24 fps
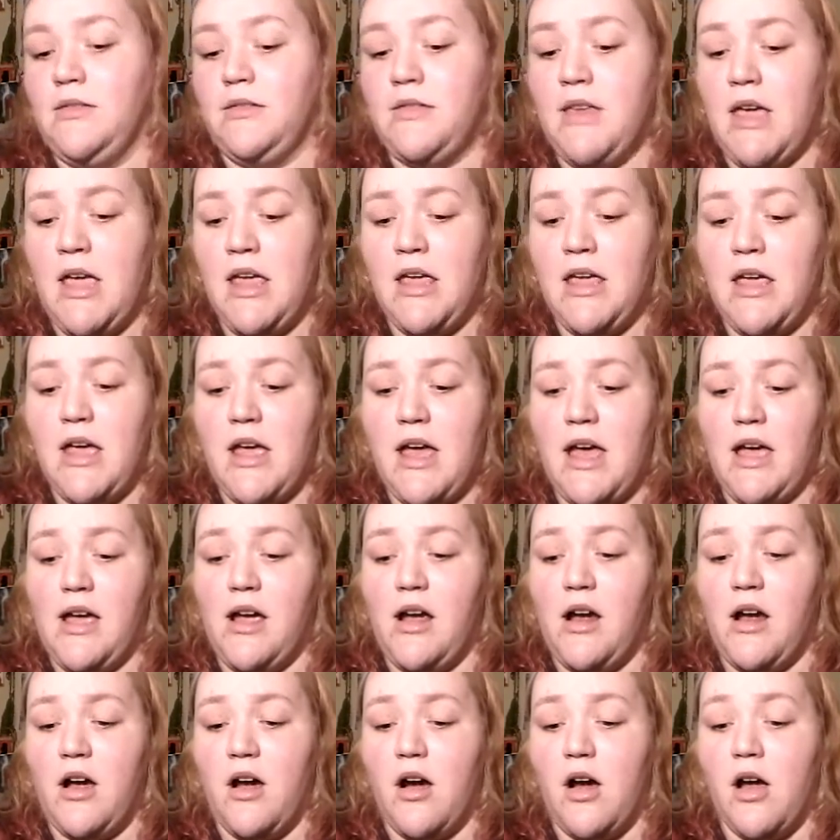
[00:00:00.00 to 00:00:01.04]
They
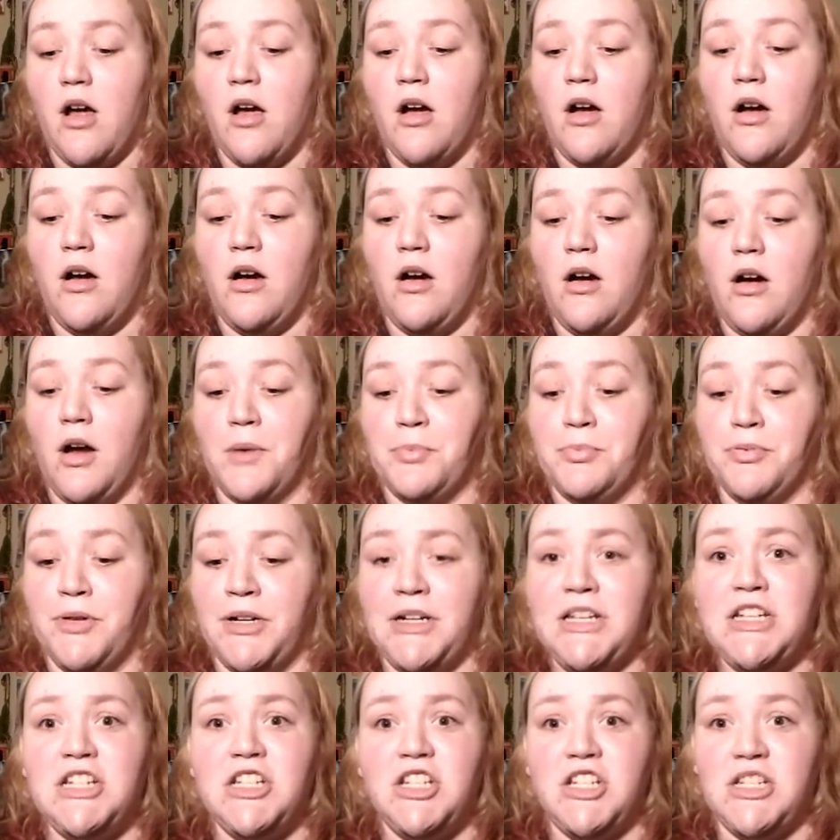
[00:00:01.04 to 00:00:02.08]
are
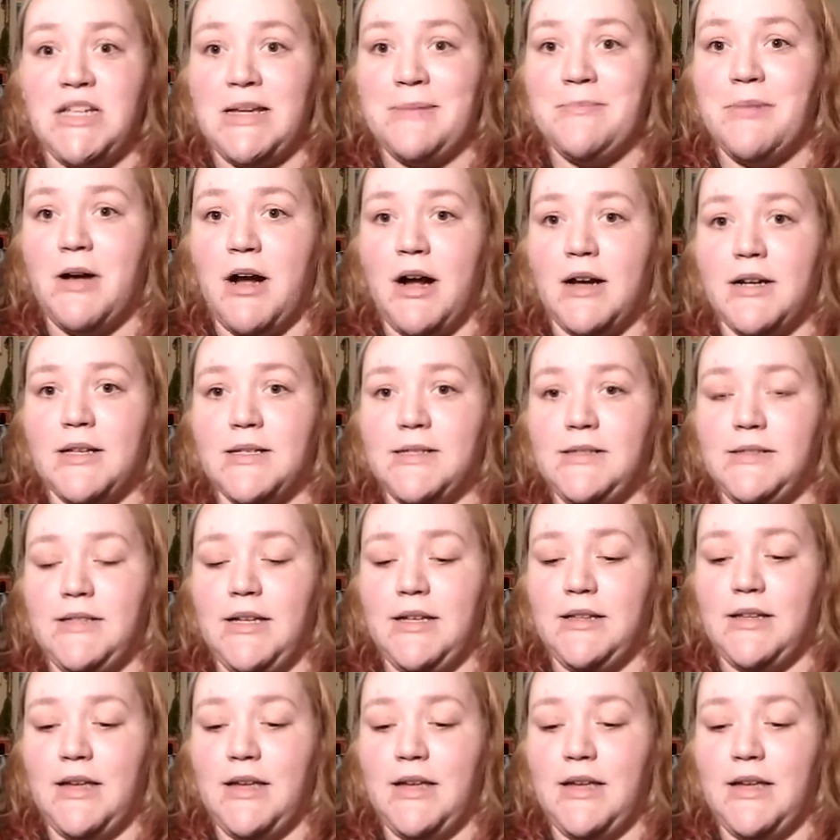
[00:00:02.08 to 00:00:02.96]
pretty cheap, honestly.